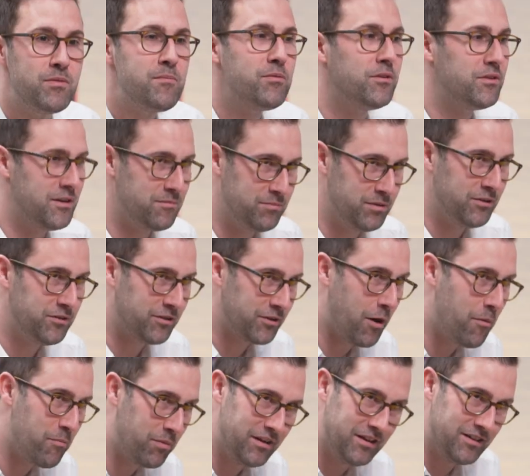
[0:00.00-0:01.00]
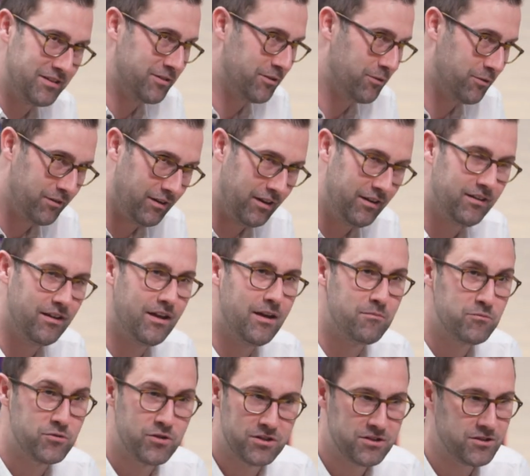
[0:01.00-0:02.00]
people that built the company, so
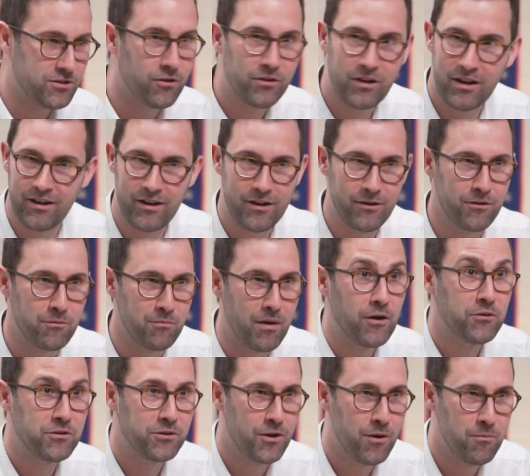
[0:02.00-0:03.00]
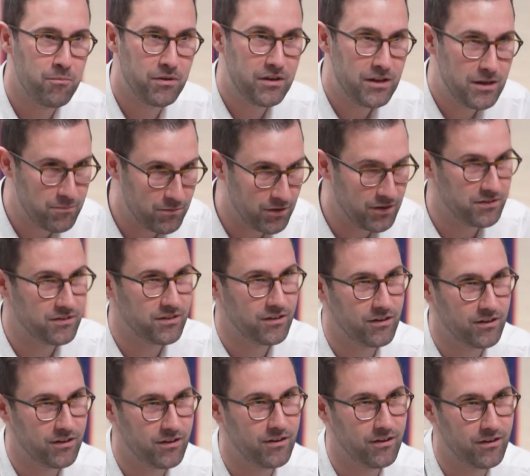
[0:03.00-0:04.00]
I'm just talking here about the company, but
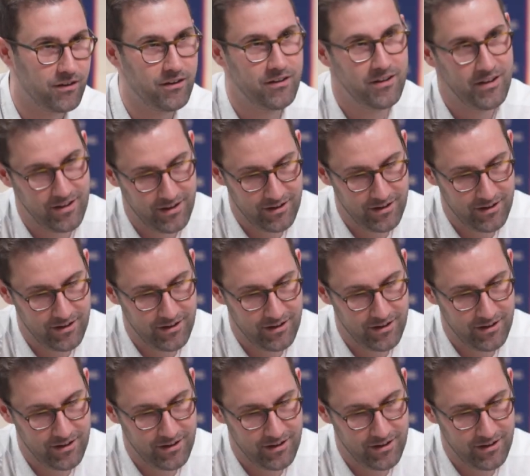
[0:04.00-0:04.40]
the